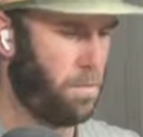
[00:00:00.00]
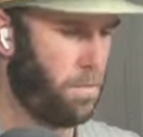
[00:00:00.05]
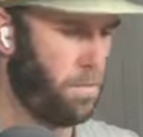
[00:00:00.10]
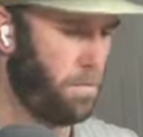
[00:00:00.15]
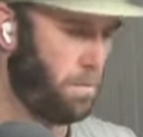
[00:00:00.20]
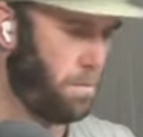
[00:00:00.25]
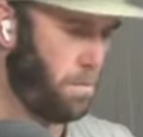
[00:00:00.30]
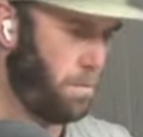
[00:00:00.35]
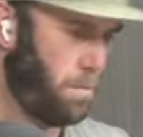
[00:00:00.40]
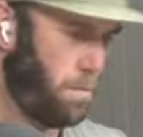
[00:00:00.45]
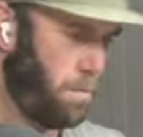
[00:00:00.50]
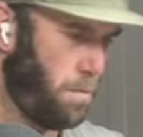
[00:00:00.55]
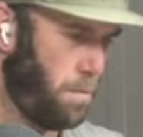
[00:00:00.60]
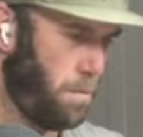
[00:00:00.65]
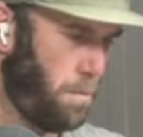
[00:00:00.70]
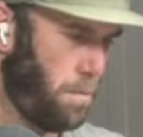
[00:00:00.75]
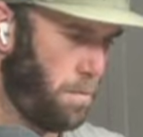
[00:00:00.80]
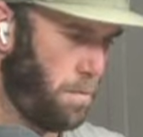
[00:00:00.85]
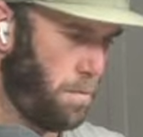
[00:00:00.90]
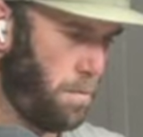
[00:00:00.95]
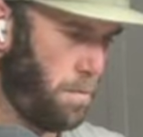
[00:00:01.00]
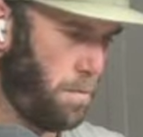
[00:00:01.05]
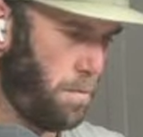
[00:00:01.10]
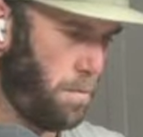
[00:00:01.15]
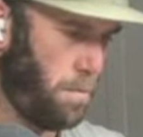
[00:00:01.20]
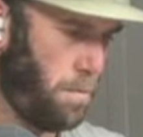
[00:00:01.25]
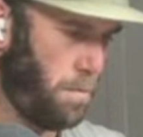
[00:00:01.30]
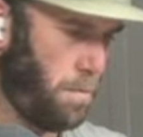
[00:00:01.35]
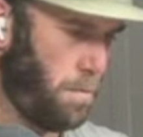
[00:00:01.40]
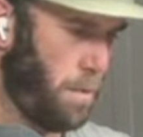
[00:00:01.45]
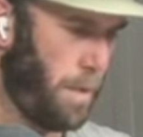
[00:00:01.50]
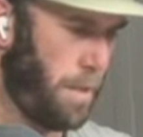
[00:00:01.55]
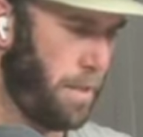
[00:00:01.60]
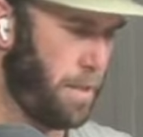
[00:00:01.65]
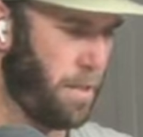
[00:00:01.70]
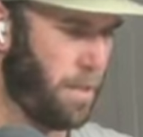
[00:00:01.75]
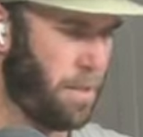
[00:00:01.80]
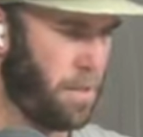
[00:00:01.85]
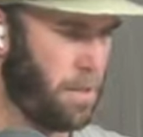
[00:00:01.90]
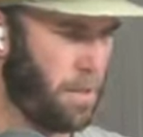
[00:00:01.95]

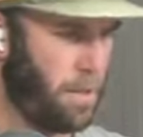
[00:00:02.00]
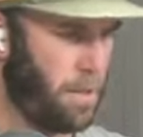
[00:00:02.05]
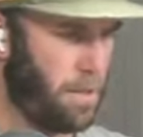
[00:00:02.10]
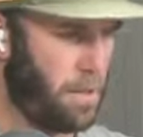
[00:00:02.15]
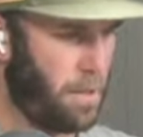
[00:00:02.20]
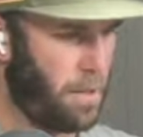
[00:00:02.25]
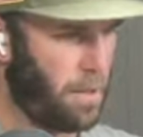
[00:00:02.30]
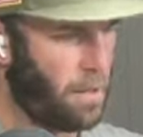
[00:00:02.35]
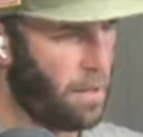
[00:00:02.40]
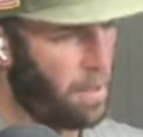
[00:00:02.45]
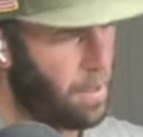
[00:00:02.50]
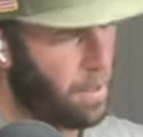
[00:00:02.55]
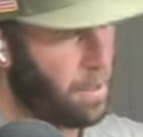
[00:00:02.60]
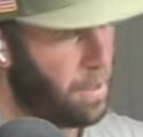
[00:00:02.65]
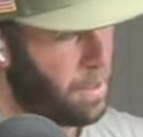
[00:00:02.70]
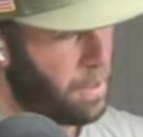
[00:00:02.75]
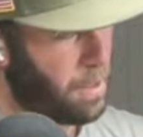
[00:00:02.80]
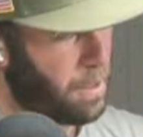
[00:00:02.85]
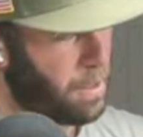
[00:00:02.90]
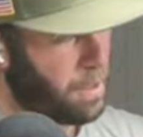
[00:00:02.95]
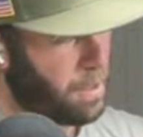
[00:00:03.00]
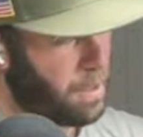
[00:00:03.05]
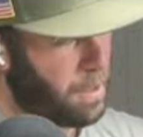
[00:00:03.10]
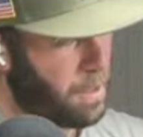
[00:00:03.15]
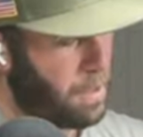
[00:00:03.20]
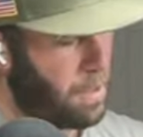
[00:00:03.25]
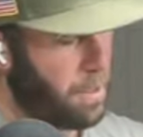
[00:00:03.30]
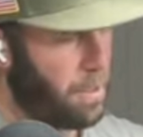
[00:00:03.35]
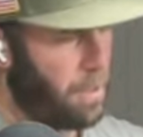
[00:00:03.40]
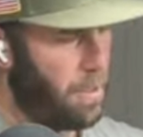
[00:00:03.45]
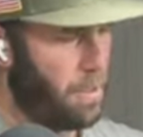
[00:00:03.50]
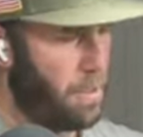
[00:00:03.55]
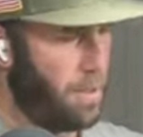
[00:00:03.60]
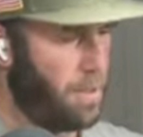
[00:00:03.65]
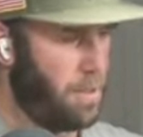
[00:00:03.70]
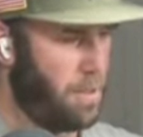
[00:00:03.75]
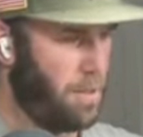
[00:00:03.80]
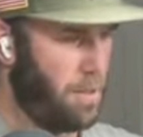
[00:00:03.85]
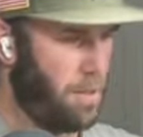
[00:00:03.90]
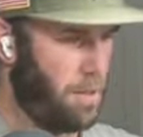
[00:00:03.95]

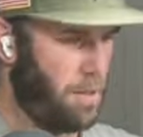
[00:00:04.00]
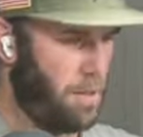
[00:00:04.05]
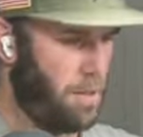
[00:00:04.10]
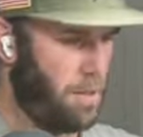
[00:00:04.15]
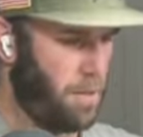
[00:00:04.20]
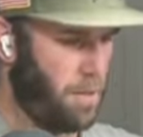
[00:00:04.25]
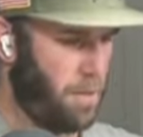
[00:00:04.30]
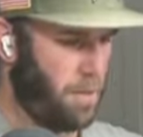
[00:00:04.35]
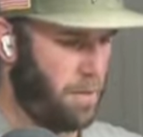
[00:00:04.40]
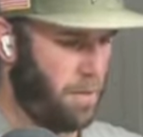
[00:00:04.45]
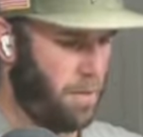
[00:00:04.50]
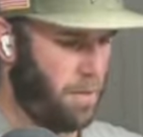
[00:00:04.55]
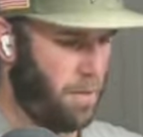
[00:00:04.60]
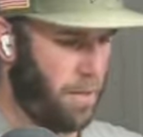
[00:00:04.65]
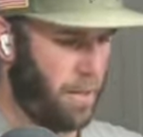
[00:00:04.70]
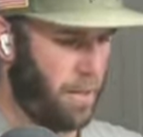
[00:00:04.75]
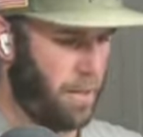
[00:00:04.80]
The person shown says nothing.